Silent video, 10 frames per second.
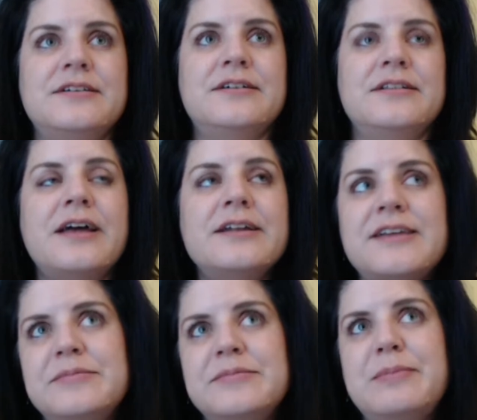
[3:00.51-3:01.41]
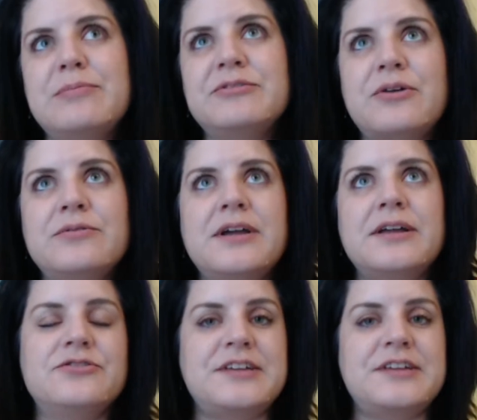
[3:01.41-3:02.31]
a lot of times people don't
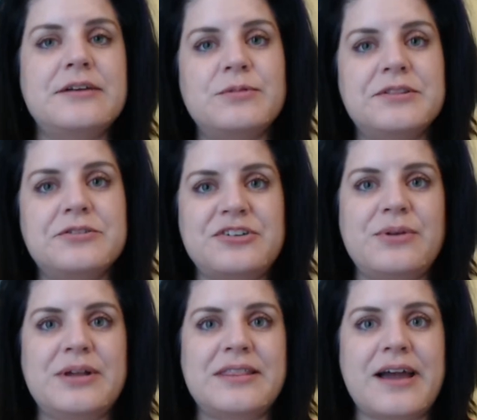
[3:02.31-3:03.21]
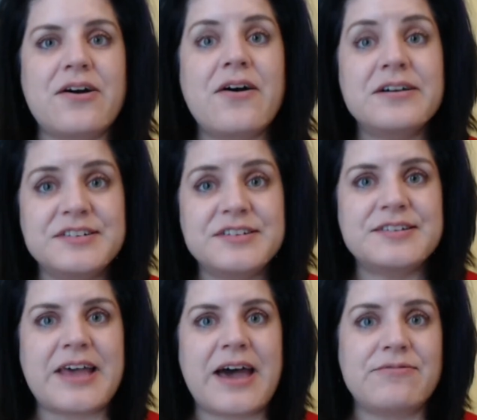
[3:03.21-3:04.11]
understand what they're doing that
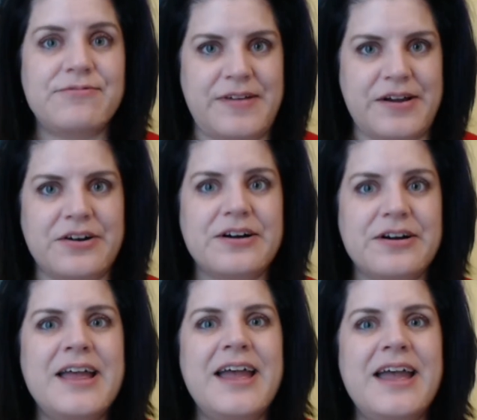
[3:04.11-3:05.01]
causes that fear,